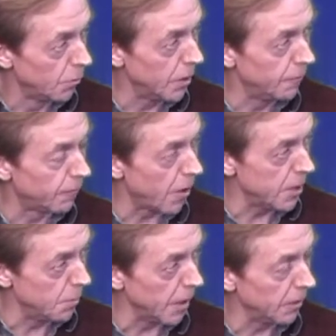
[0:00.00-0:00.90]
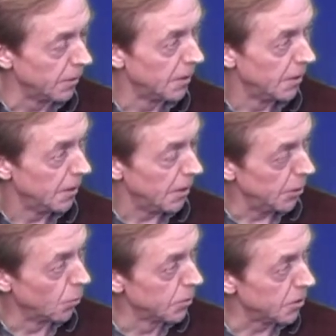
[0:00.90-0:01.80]
reframing
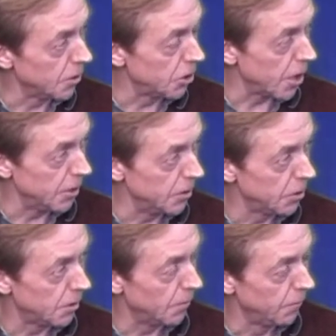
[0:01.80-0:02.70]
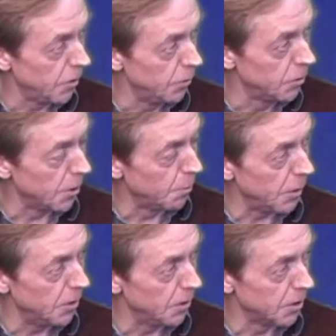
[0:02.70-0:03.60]
in order to change views and
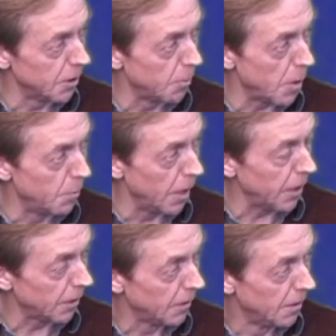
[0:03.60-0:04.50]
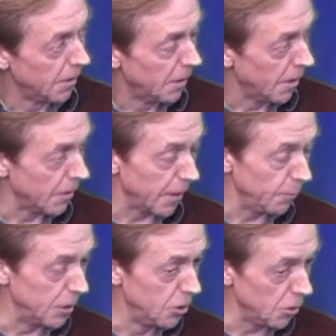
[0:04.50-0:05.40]
opinions of the public. And
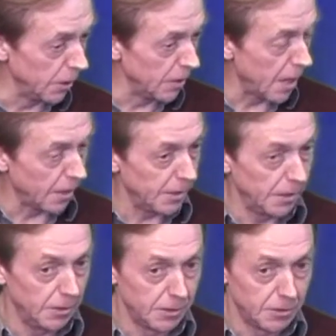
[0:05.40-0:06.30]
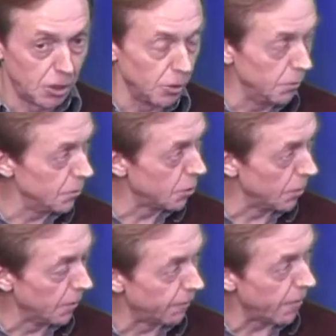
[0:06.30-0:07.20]
they've been doing that in
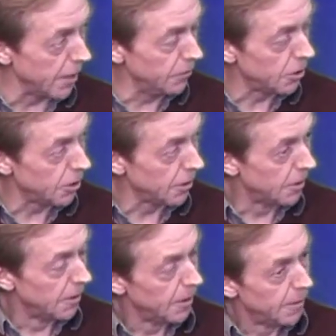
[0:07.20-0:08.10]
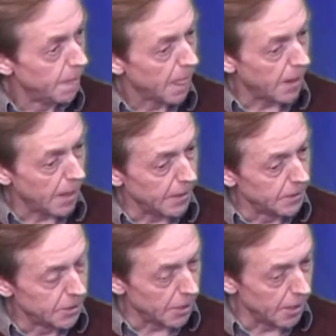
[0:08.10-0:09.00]
cahoots with the French.
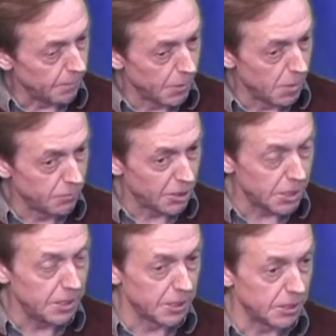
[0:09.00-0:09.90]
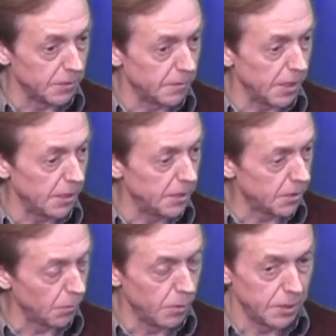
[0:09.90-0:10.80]
And the most sinister thing
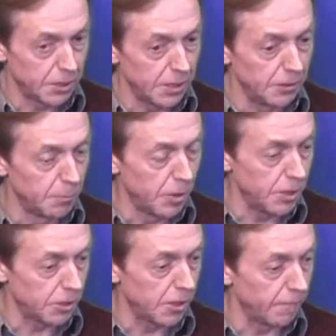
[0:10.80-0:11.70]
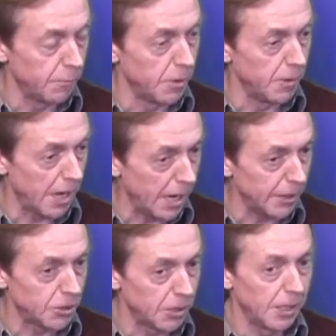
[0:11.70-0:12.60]
is that we're seeing the British government
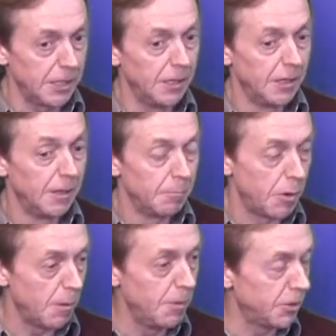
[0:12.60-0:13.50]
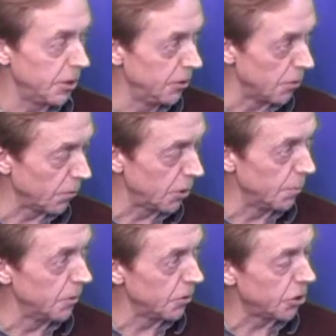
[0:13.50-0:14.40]
actually publishing
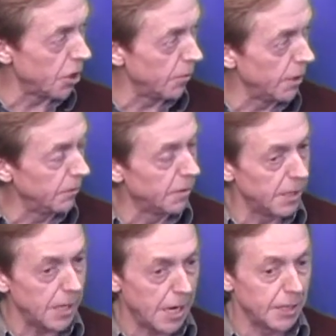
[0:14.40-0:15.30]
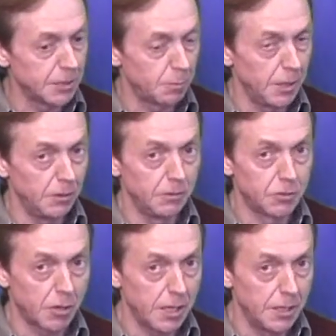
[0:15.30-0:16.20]
documents showing that it has
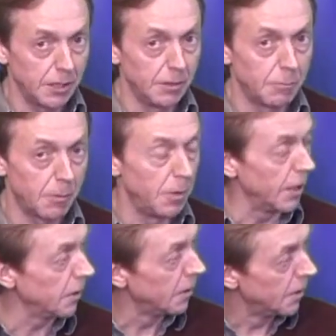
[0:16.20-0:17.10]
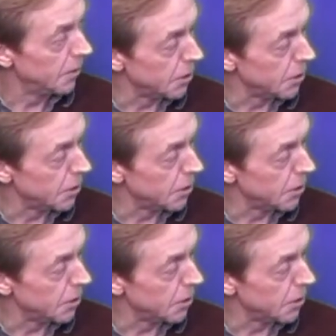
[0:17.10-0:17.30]
been training public